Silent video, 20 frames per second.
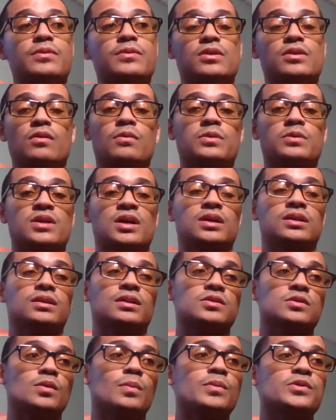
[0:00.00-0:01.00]
You know, we're talking
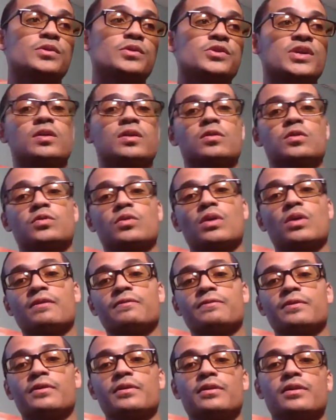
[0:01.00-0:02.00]
Lomachenko,
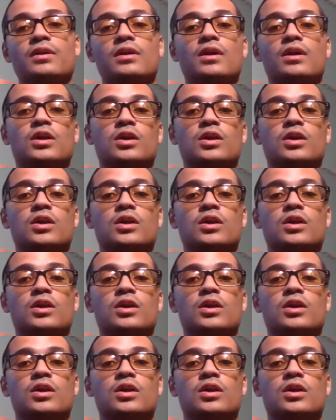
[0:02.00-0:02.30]
Crawford,